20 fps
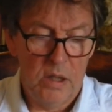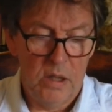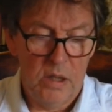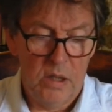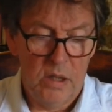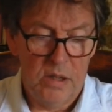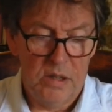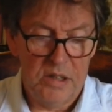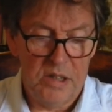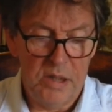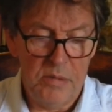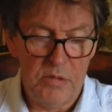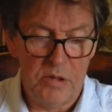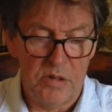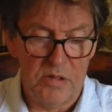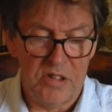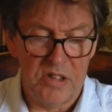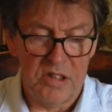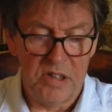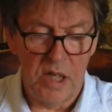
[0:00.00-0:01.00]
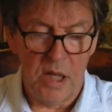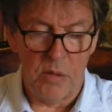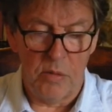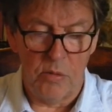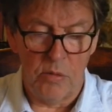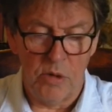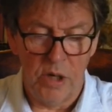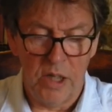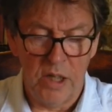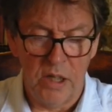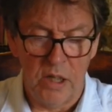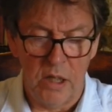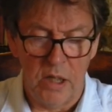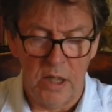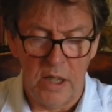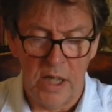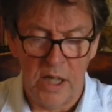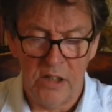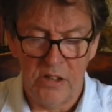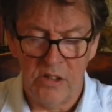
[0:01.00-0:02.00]
"I seem to have stepped
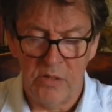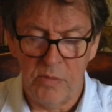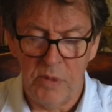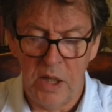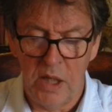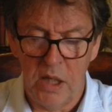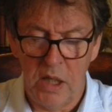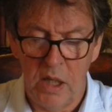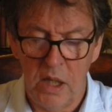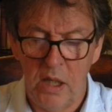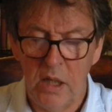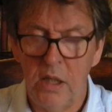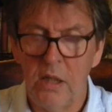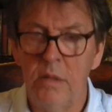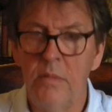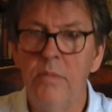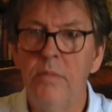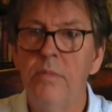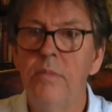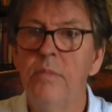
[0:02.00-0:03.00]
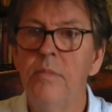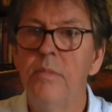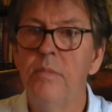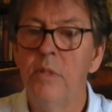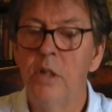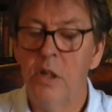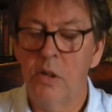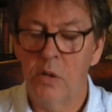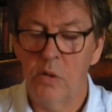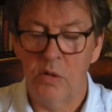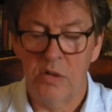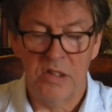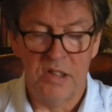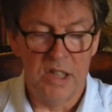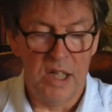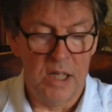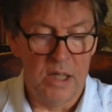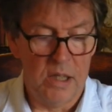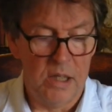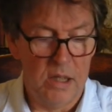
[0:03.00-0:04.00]
regularly out of my line," he thought
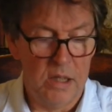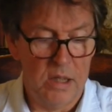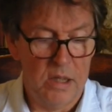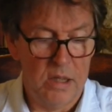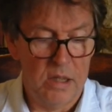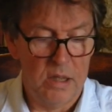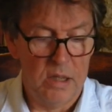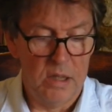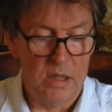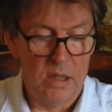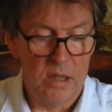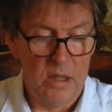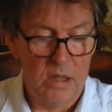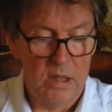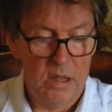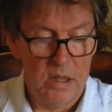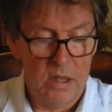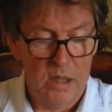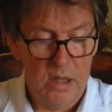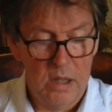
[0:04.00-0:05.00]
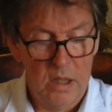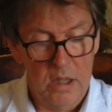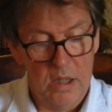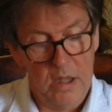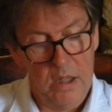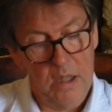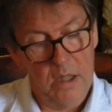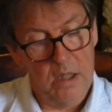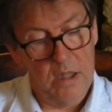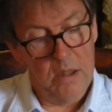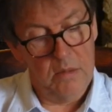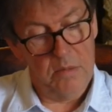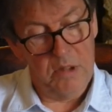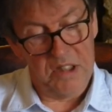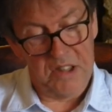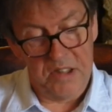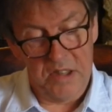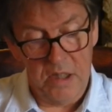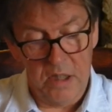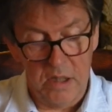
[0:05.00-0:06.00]
sadly. "But
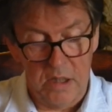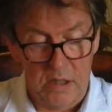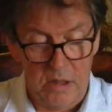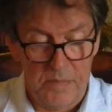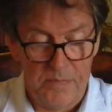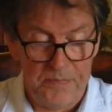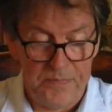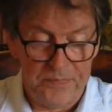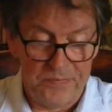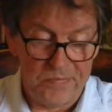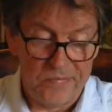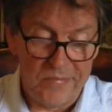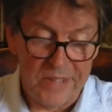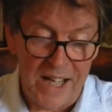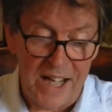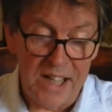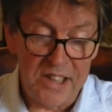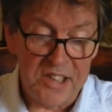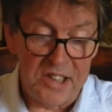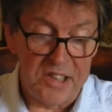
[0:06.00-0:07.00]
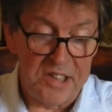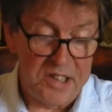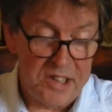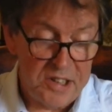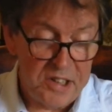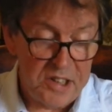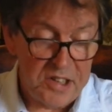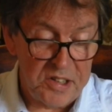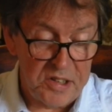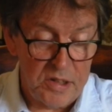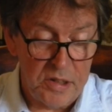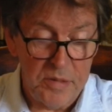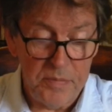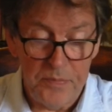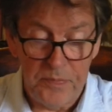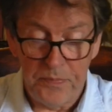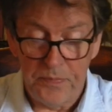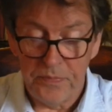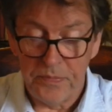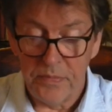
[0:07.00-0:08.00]
still, as a citizen—"
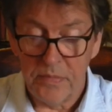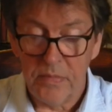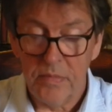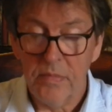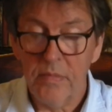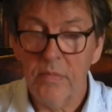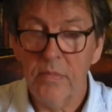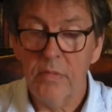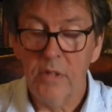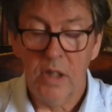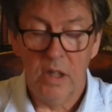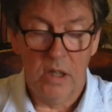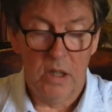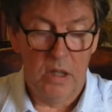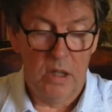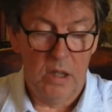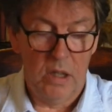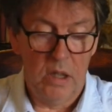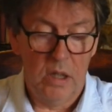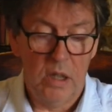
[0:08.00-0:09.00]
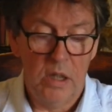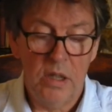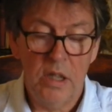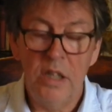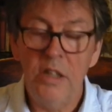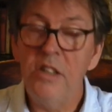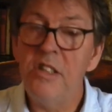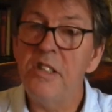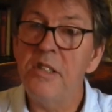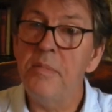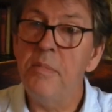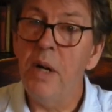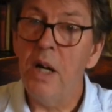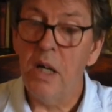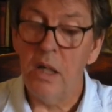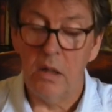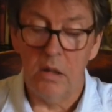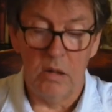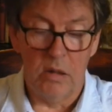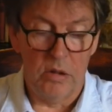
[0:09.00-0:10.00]
And then he
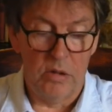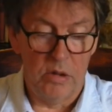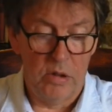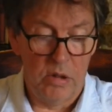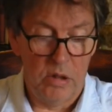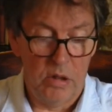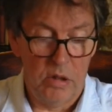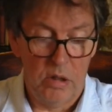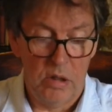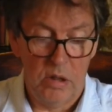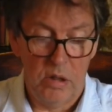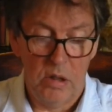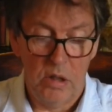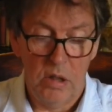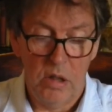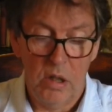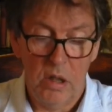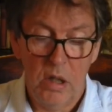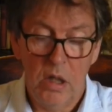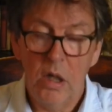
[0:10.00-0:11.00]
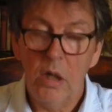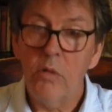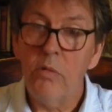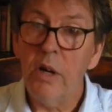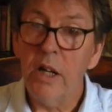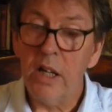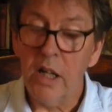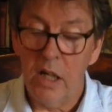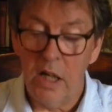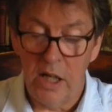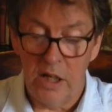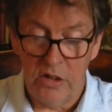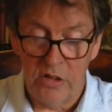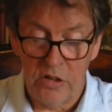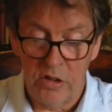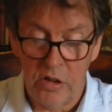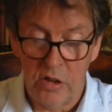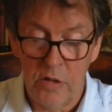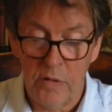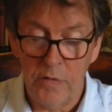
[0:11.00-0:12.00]
smiled,
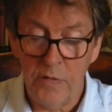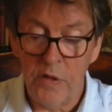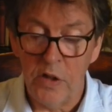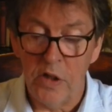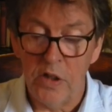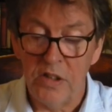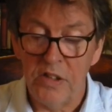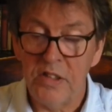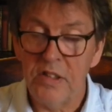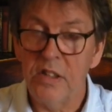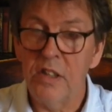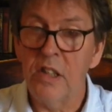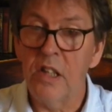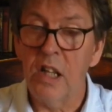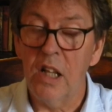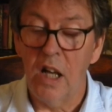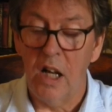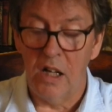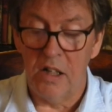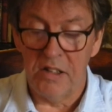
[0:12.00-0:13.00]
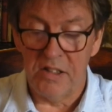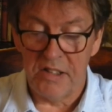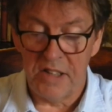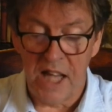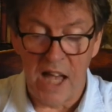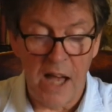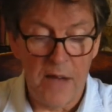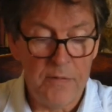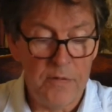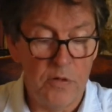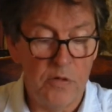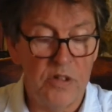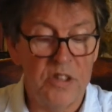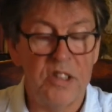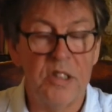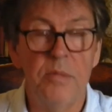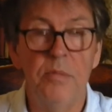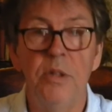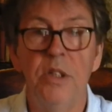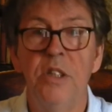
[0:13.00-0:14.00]
recollecting the first and last
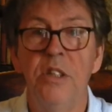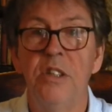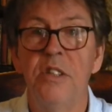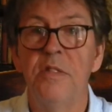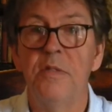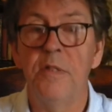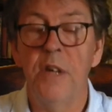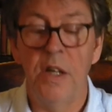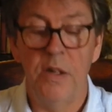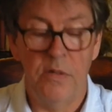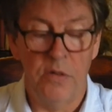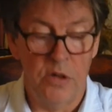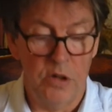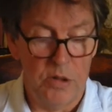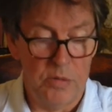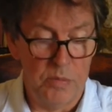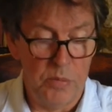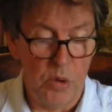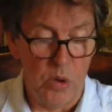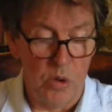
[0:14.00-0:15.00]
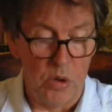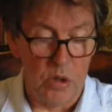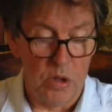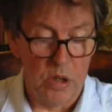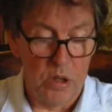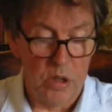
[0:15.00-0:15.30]
aphorism in his favourite book.